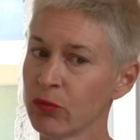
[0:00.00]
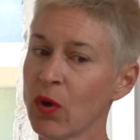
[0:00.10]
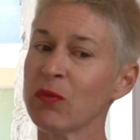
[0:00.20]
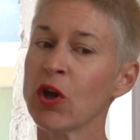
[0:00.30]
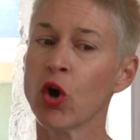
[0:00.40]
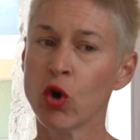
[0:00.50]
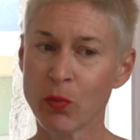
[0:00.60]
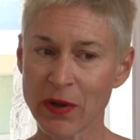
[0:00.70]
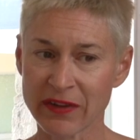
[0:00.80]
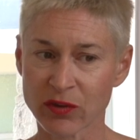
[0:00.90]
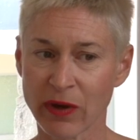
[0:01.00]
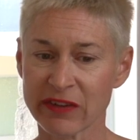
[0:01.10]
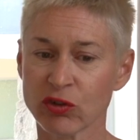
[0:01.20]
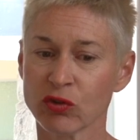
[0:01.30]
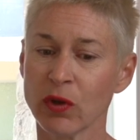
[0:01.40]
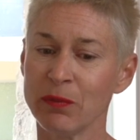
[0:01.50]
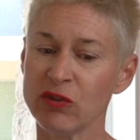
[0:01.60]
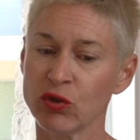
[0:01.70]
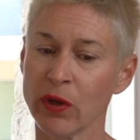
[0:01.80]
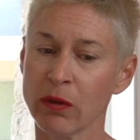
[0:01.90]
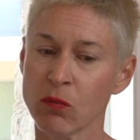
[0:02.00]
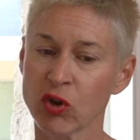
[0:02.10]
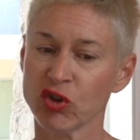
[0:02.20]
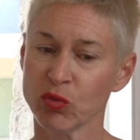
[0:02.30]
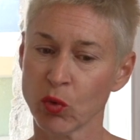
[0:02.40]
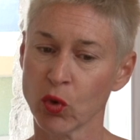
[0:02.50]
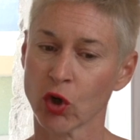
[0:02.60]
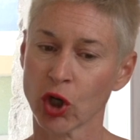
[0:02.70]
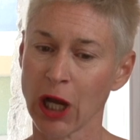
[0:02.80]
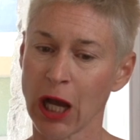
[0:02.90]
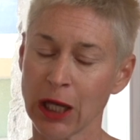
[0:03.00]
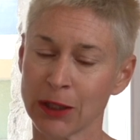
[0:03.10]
When we open as a restaurant, we'll be doing much more,